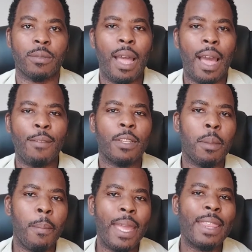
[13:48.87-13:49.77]
However, the
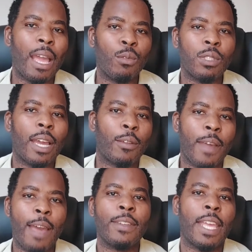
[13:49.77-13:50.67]
main downside of
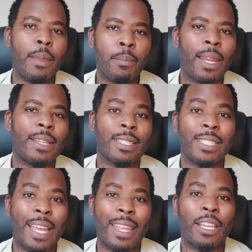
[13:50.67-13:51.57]
having implants is
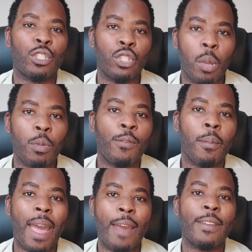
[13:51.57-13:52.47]
that they can stop you from
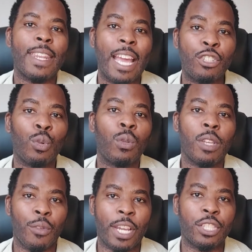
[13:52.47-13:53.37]
having natural
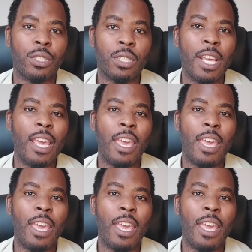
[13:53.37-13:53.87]
erections